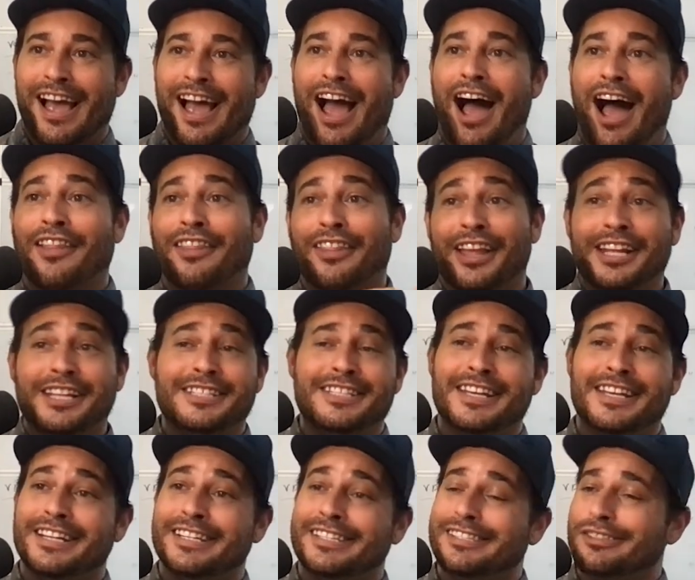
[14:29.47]
On
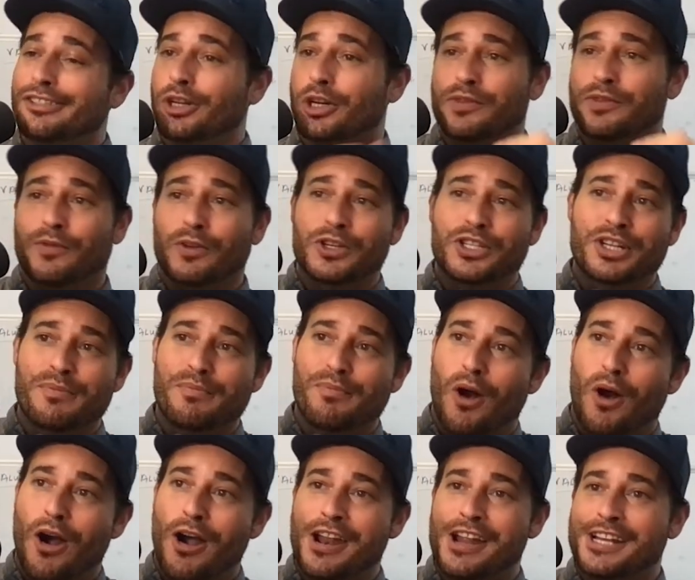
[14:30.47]
LinkedIn, search for Jim
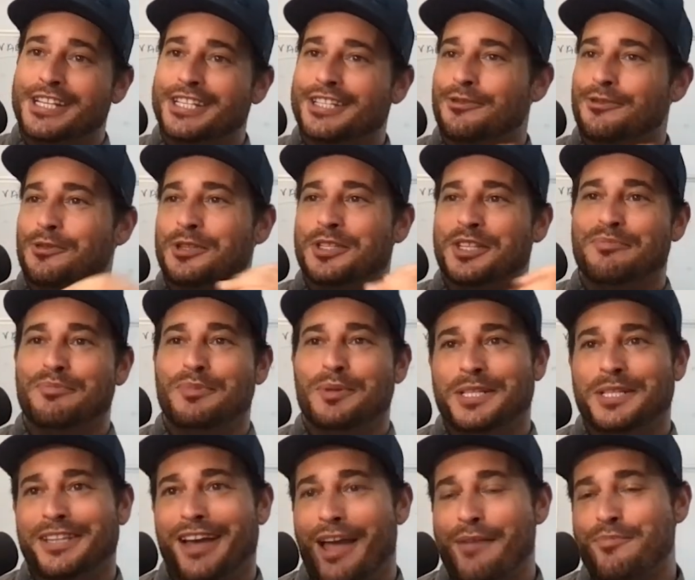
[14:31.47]
Barnish or simply
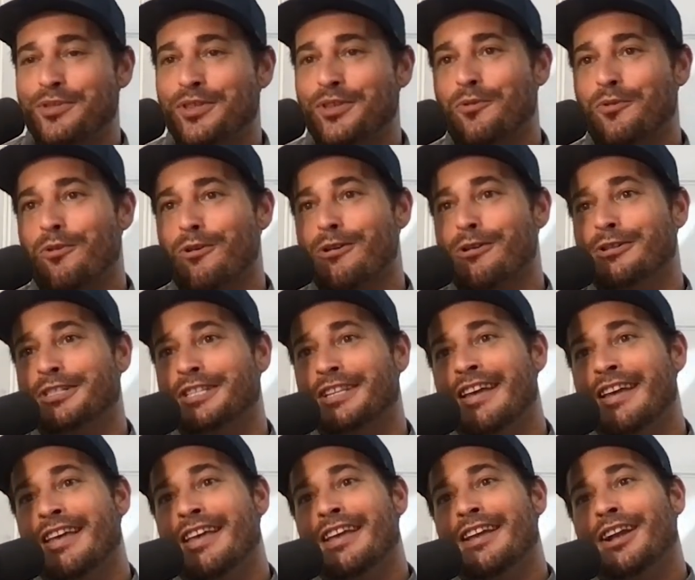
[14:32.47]
type in the words,
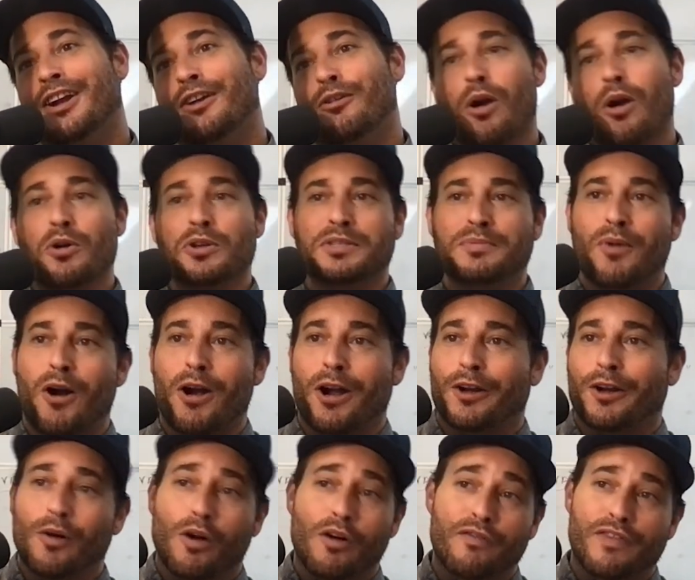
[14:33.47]
grow smart,
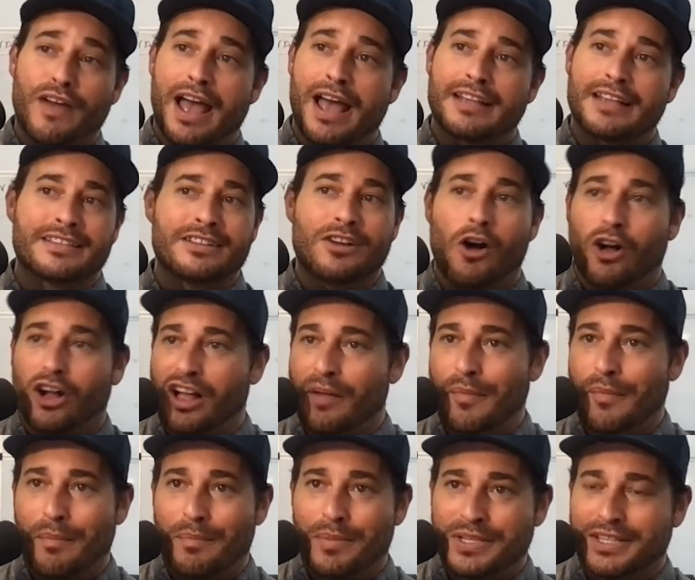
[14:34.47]
grow fast, and I'll
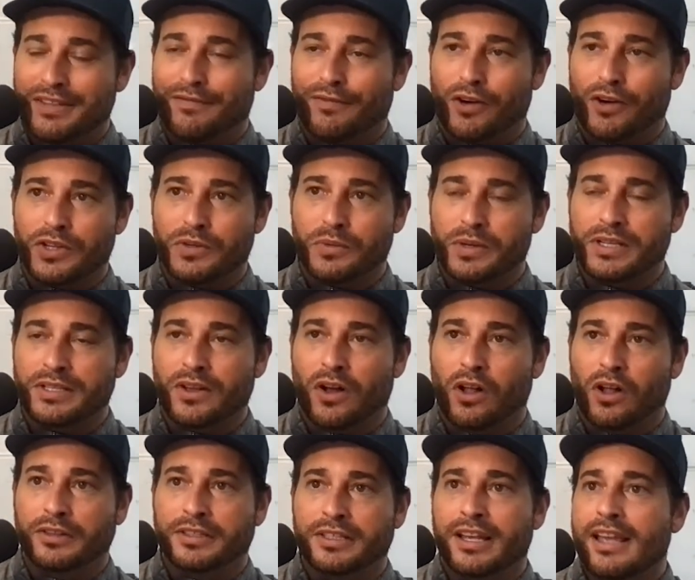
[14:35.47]
come up as the first
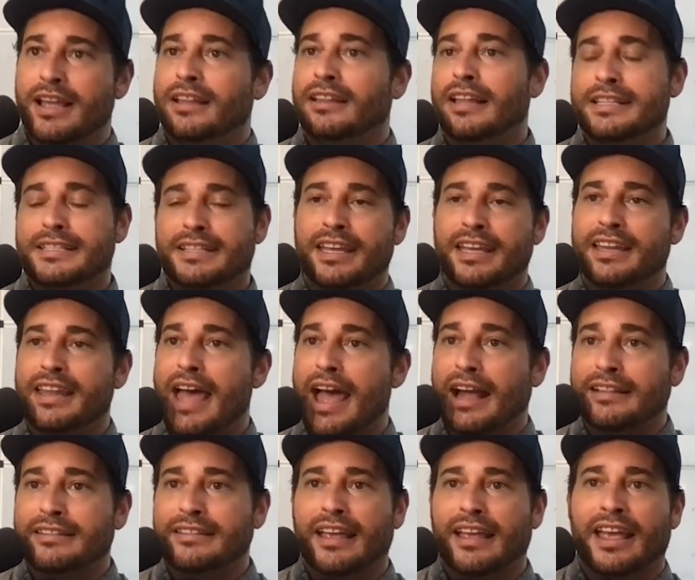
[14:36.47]
result. Let's
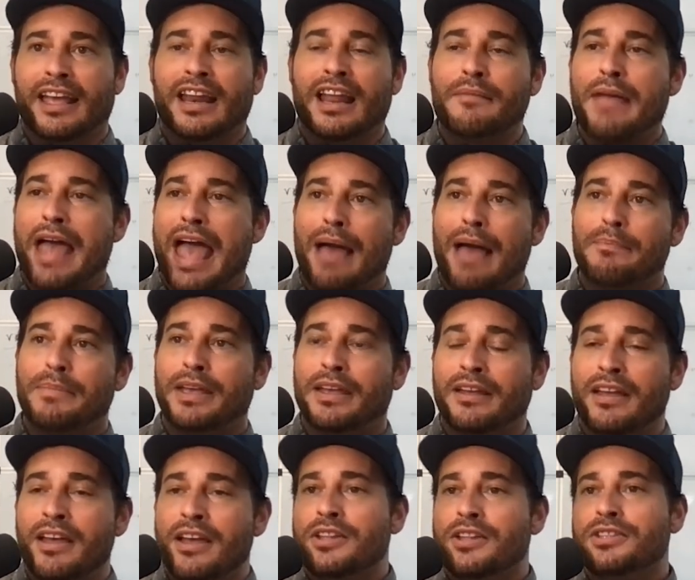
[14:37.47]
connect, and I'm
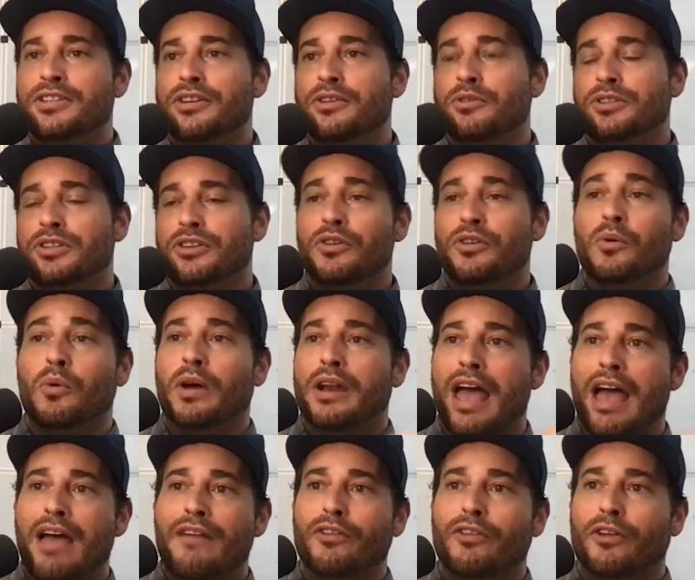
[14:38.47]
happy to do
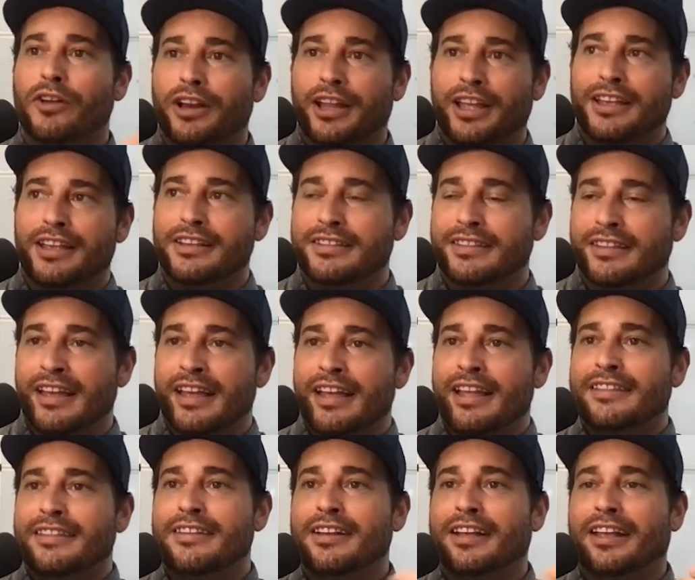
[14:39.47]
whatever it is
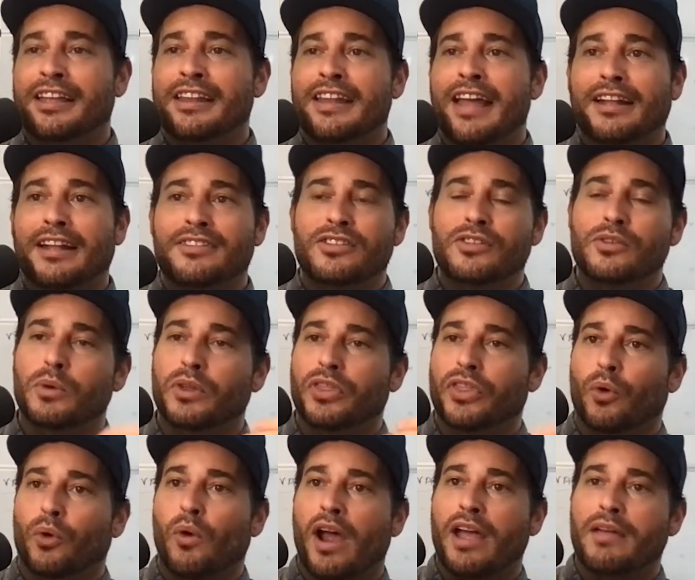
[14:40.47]
to connect you with
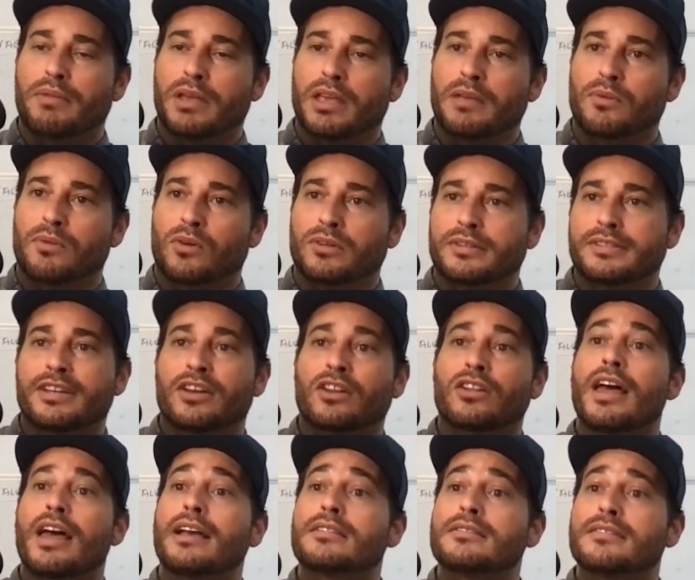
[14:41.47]
the right people. Till
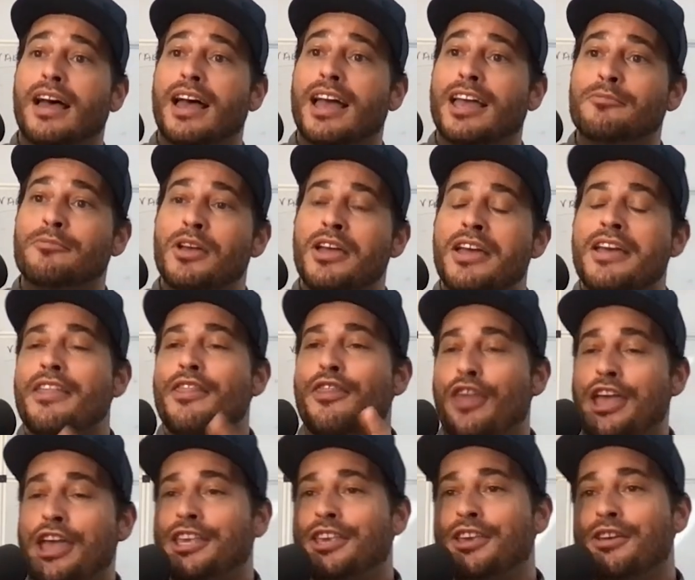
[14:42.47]
next time,
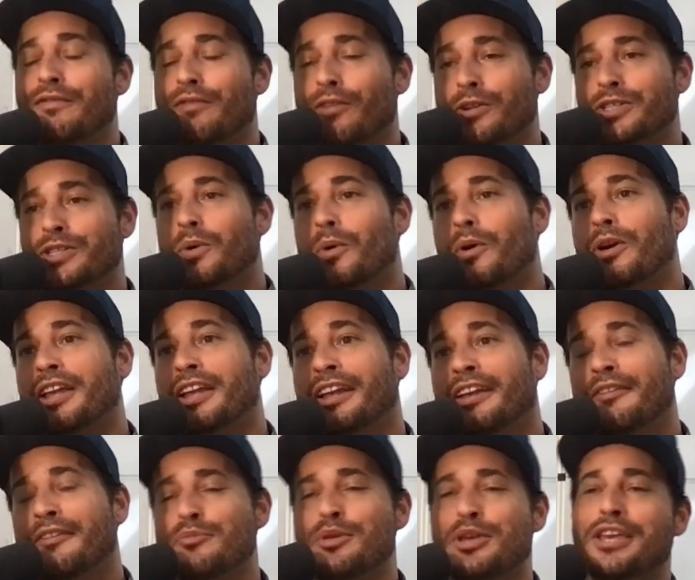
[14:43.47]
thank you for
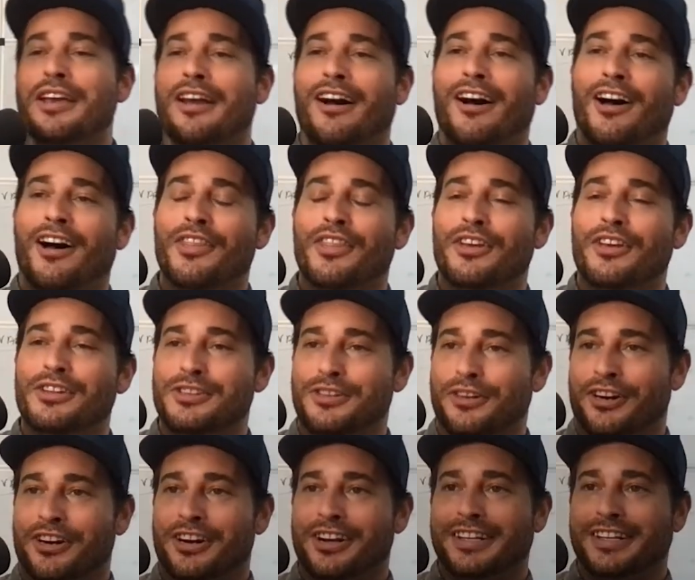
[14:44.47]
joining me on The
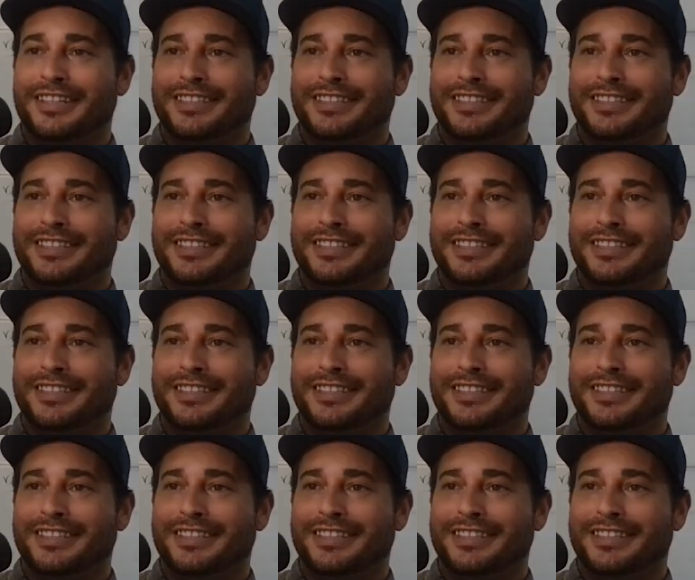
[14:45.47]
Dirt.